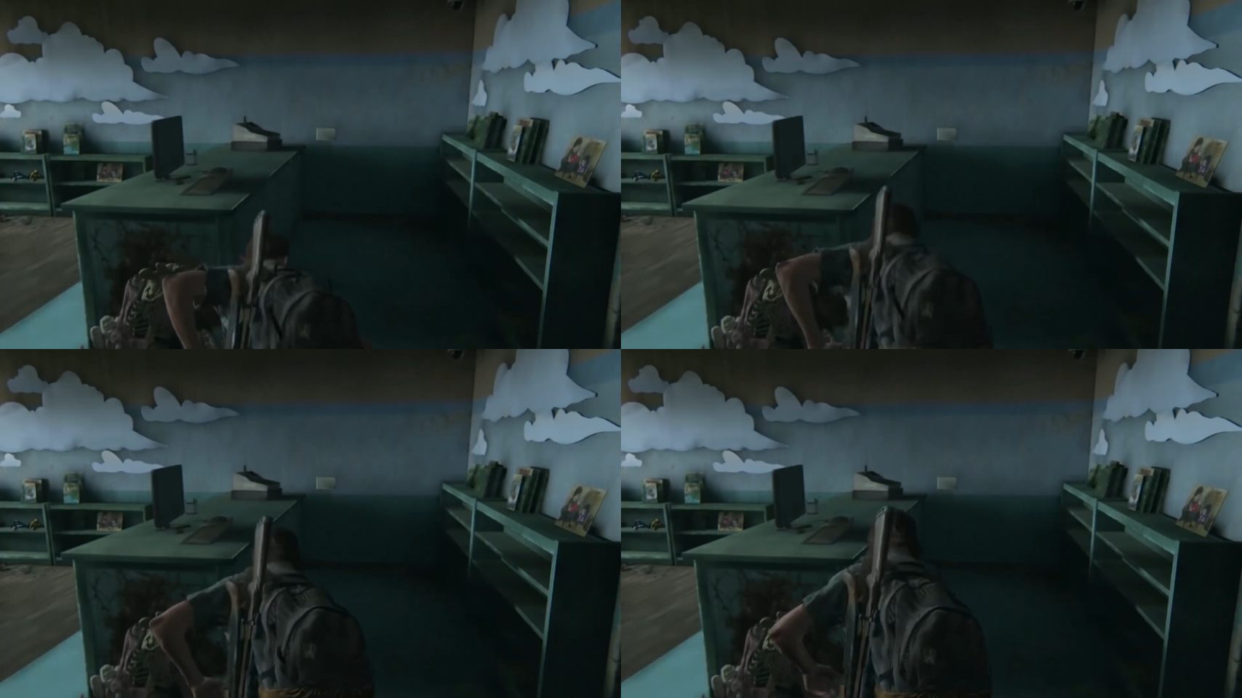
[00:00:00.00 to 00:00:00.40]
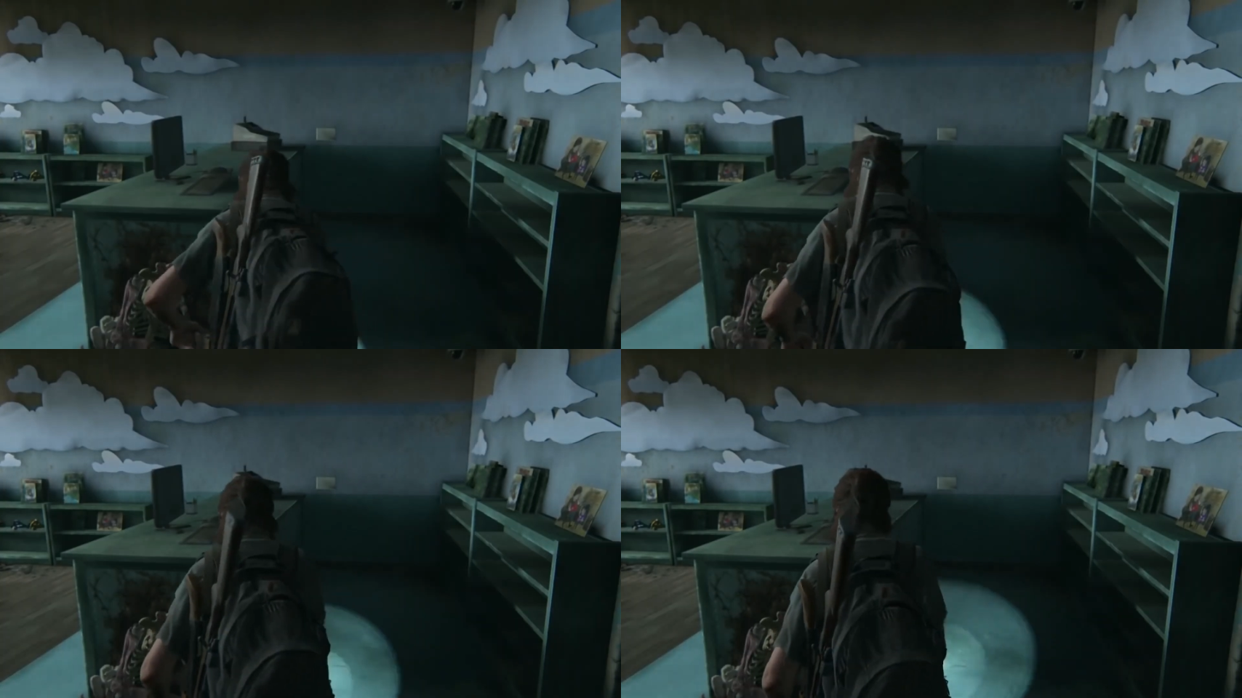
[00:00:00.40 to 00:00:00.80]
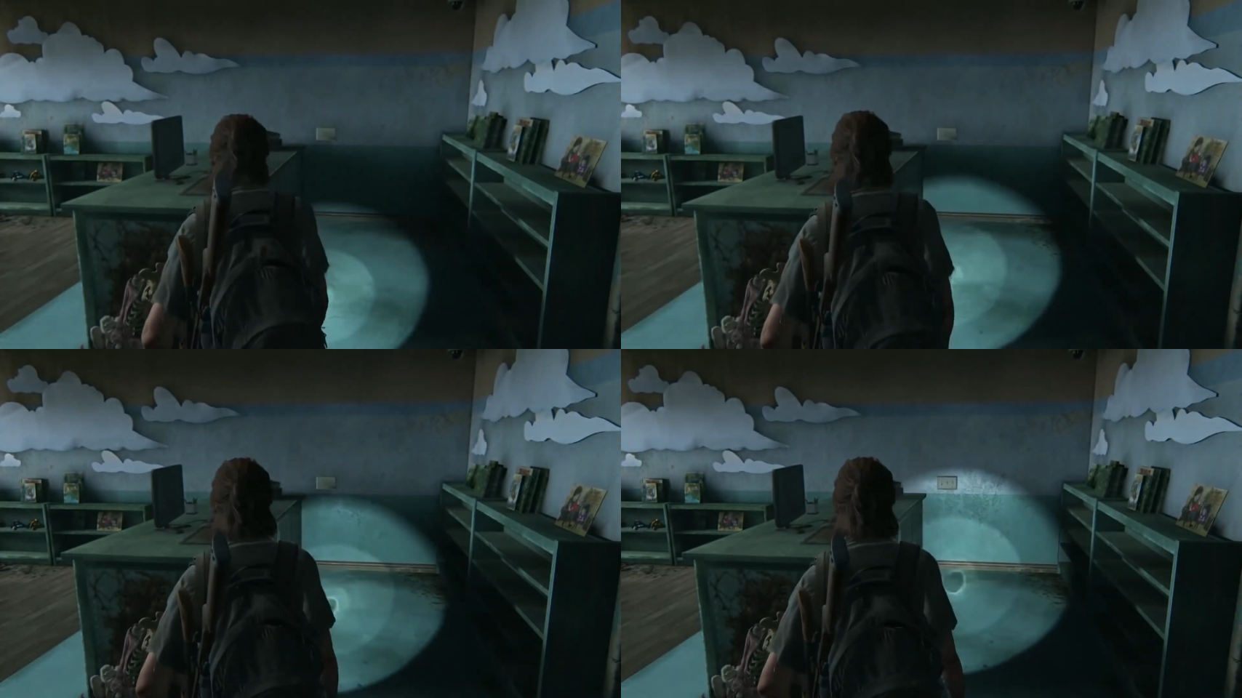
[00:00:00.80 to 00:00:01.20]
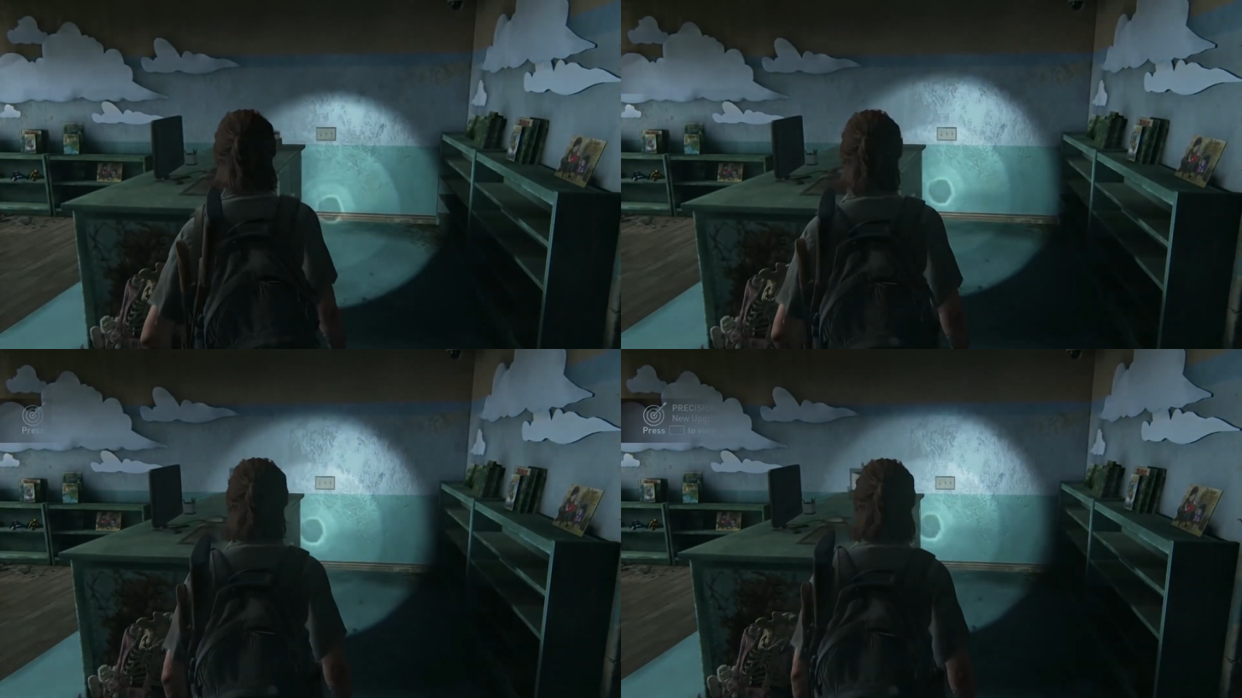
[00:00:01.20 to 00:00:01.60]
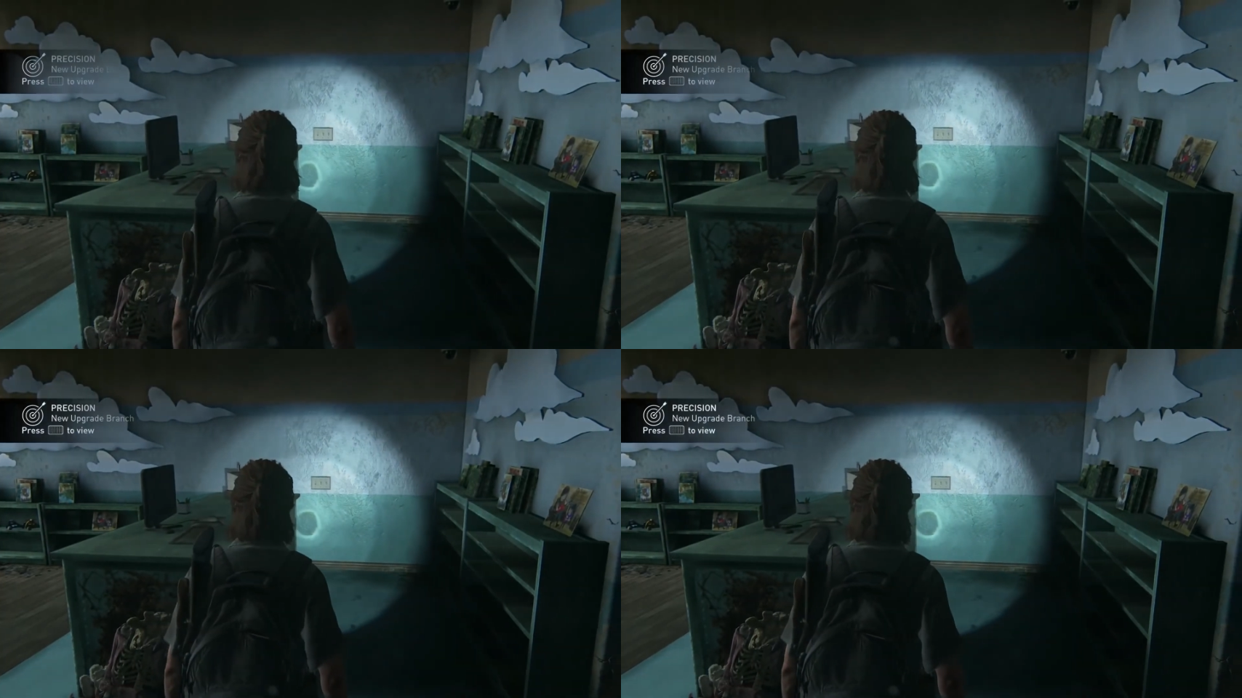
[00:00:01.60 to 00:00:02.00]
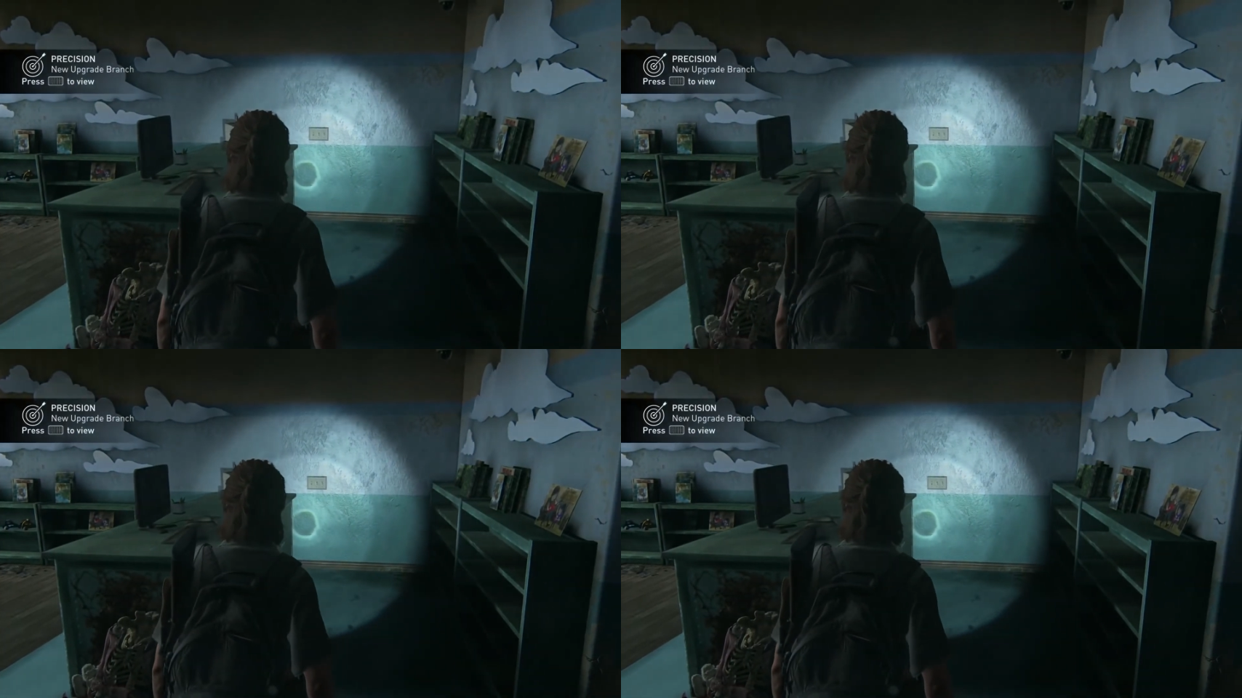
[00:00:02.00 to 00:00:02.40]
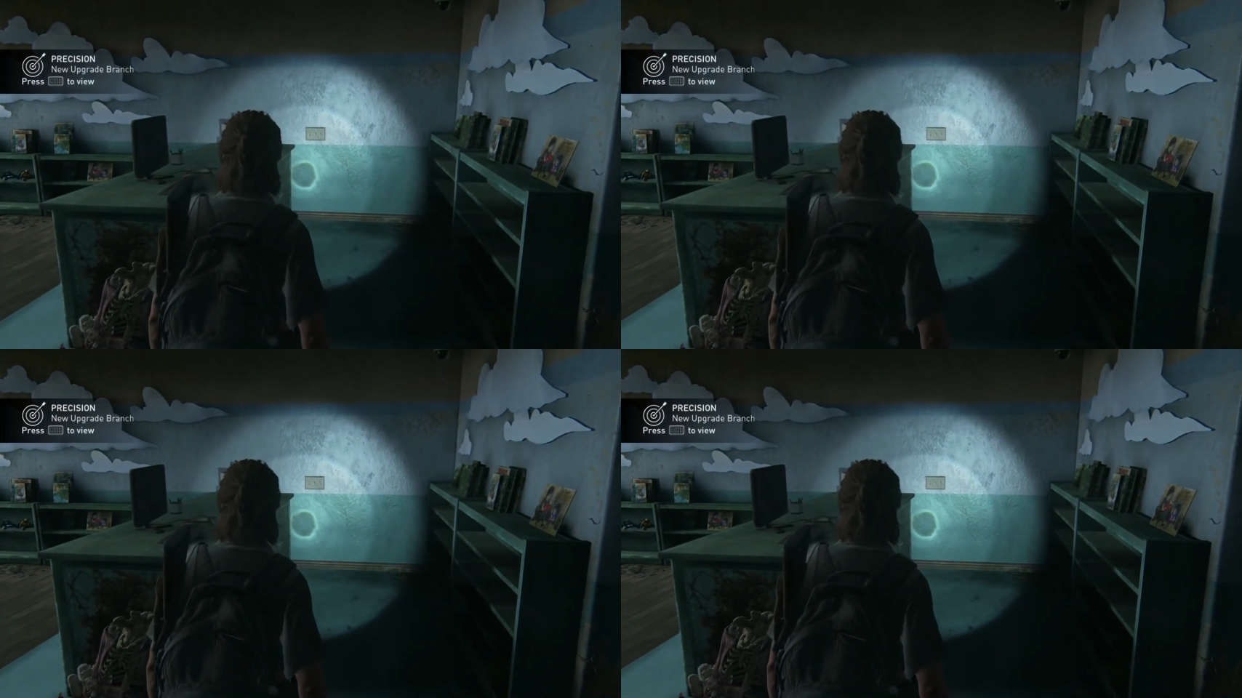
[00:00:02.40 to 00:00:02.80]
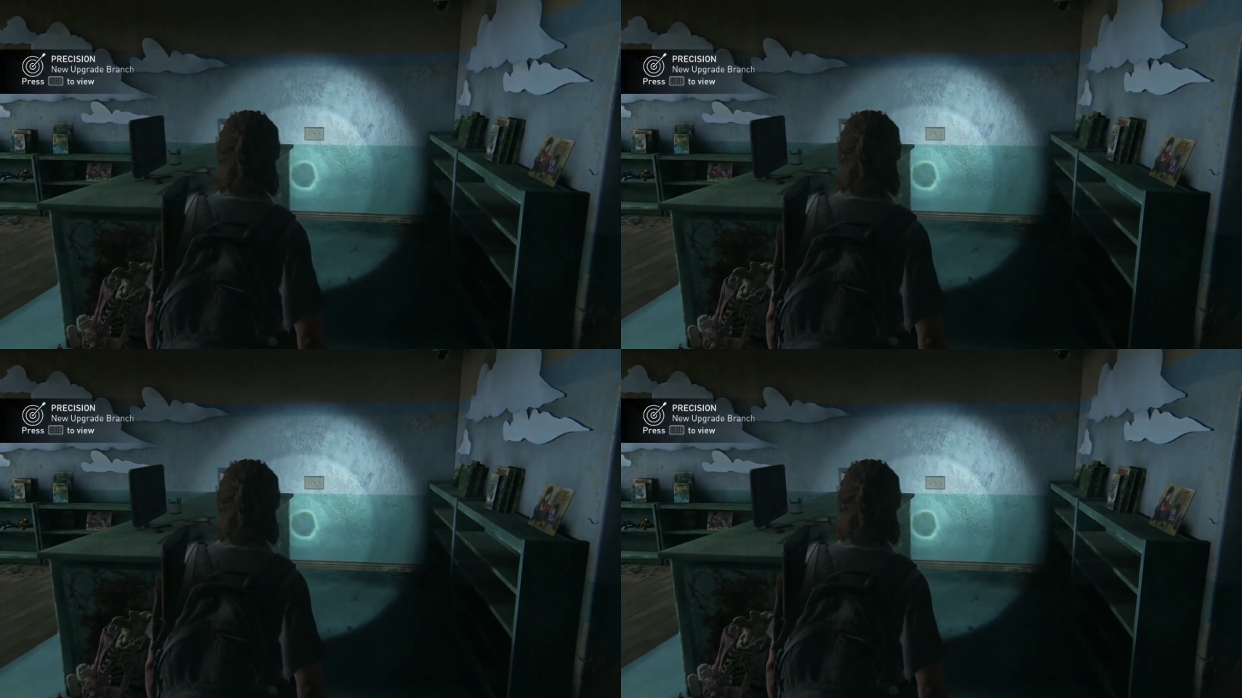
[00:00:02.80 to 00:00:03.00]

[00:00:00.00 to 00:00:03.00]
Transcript: (no speaker visible)